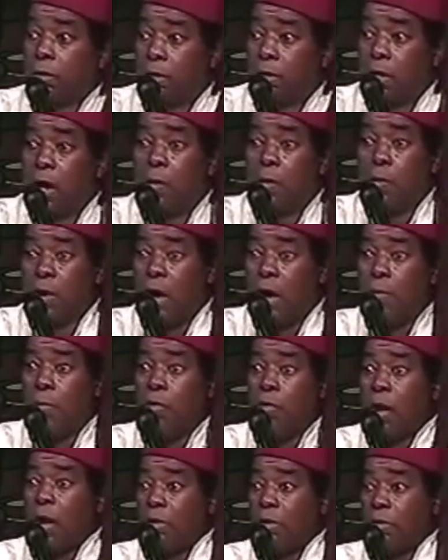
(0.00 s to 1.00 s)
Yeah, we are
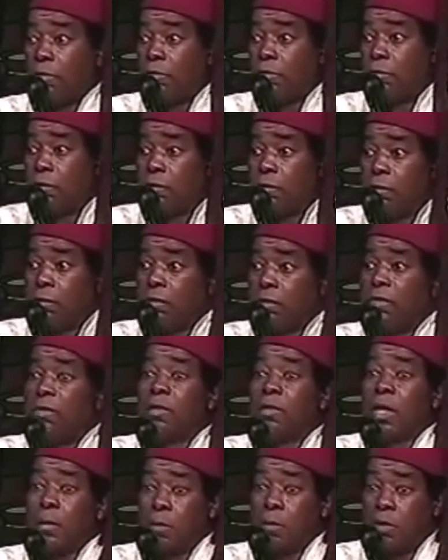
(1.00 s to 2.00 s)
Moroccans.
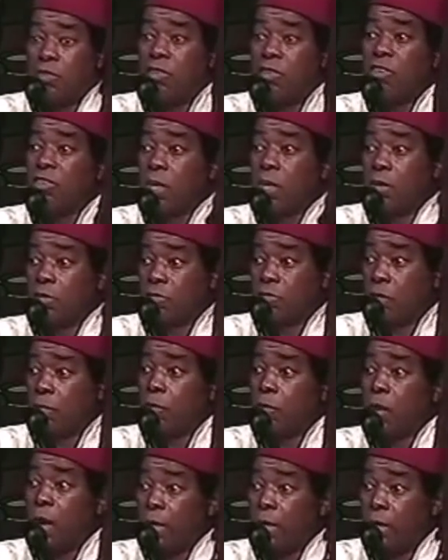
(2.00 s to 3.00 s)
That means descendants of
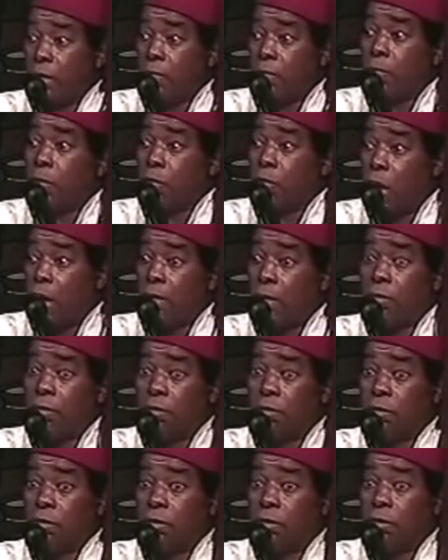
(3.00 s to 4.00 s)

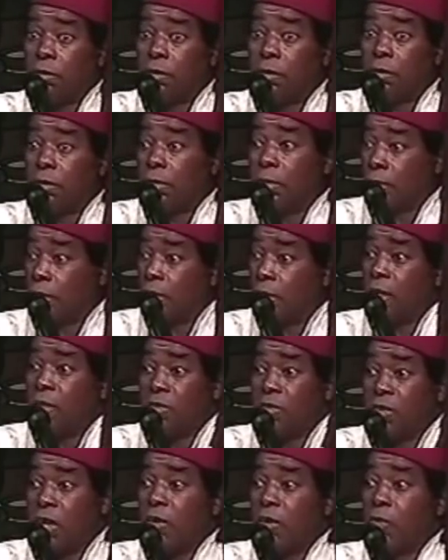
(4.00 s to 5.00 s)
Moroccans.
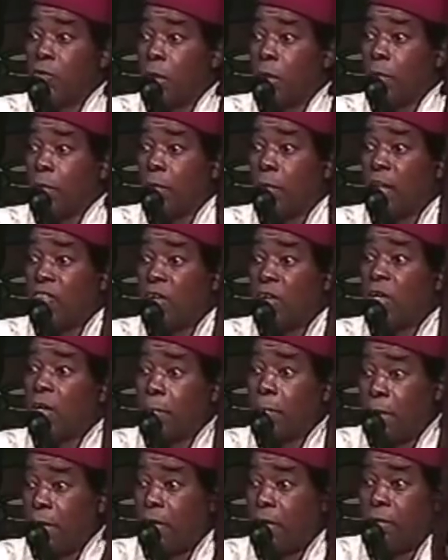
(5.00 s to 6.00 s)
And they corrupted by saying
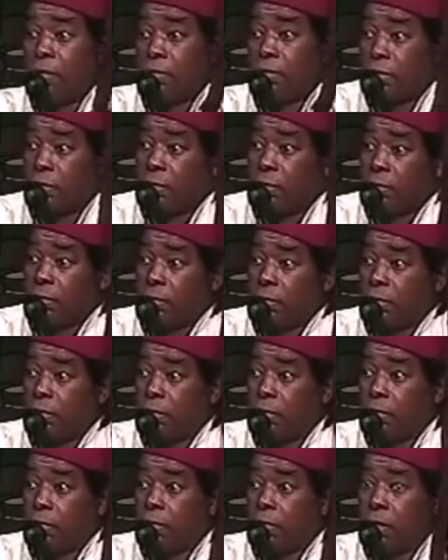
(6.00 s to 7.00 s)
Americans.
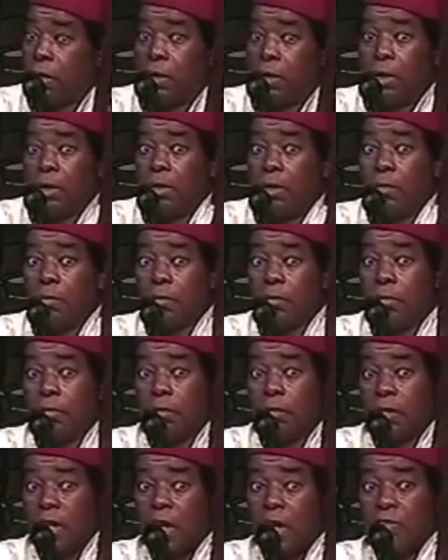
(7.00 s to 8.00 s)

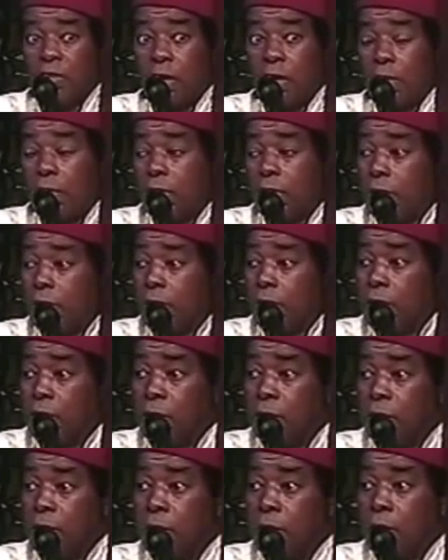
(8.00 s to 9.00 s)
But that's us.
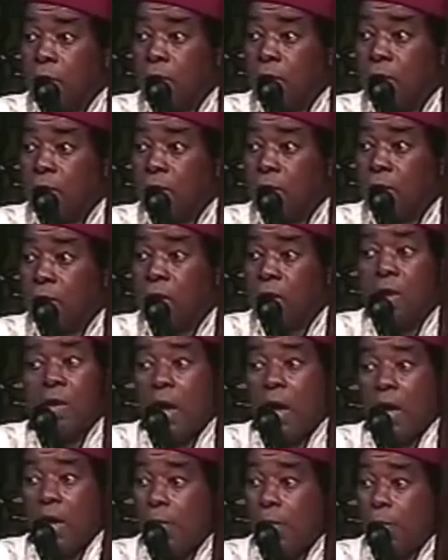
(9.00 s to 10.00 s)
They're
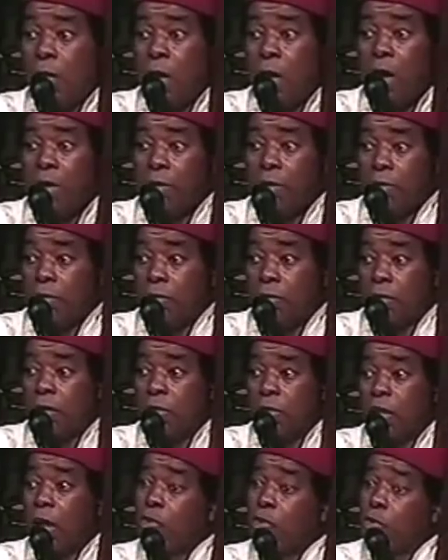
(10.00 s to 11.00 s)
not our Moroccans.
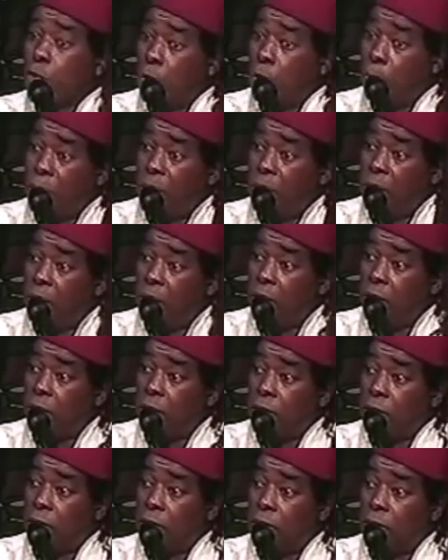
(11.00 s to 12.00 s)
They're Europeans.